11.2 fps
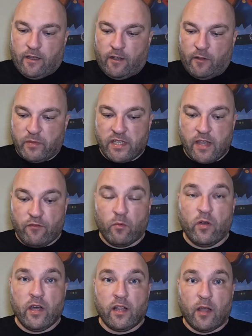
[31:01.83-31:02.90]
I've been saying for a
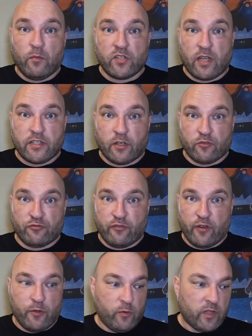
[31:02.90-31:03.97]
while I must actually go
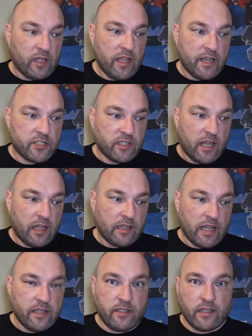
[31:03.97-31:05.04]
through the collection,
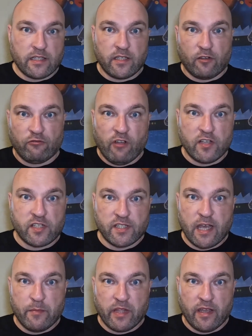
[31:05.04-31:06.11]
and anything that's like
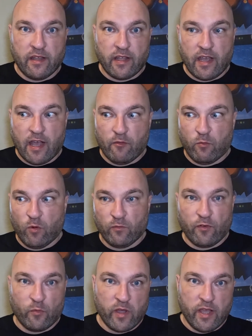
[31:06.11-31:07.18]
cross-contaminated, I have one
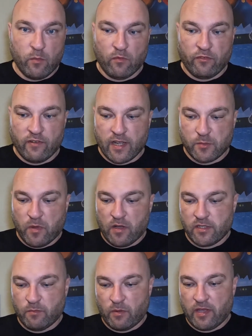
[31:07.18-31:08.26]
for Wii, one for
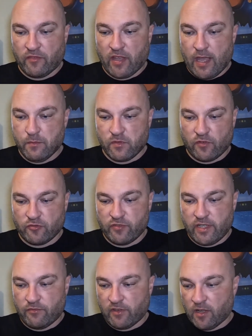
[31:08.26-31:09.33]
Xbox. I probably have games for
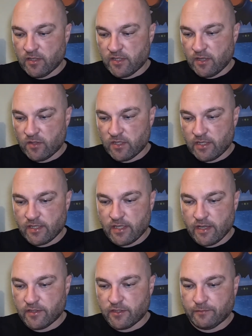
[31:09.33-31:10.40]
three different consoles at this
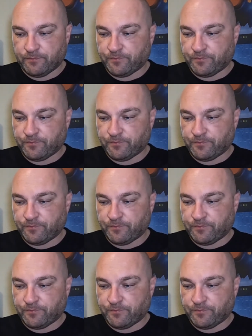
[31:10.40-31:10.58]
stage.